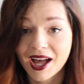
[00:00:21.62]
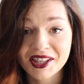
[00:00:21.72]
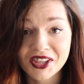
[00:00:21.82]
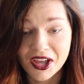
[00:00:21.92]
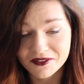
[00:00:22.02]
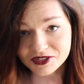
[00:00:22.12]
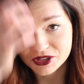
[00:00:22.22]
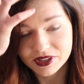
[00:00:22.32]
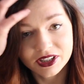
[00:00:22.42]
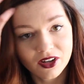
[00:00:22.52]
I love
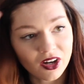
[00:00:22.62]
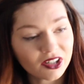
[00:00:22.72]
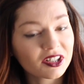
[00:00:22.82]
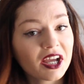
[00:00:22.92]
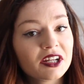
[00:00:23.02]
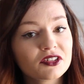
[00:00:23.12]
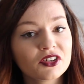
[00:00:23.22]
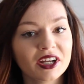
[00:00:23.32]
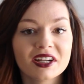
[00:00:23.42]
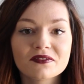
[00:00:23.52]
doing art and
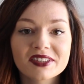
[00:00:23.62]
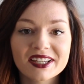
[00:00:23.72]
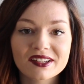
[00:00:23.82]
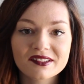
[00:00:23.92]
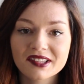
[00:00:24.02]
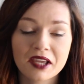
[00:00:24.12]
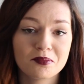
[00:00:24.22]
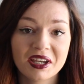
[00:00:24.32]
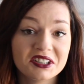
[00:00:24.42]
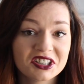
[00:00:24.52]
creative things
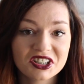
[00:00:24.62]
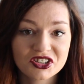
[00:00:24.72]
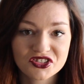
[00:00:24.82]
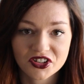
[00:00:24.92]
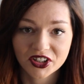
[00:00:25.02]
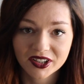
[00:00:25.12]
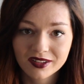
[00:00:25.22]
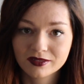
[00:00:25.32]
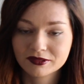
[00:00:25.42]
like painting and drawing.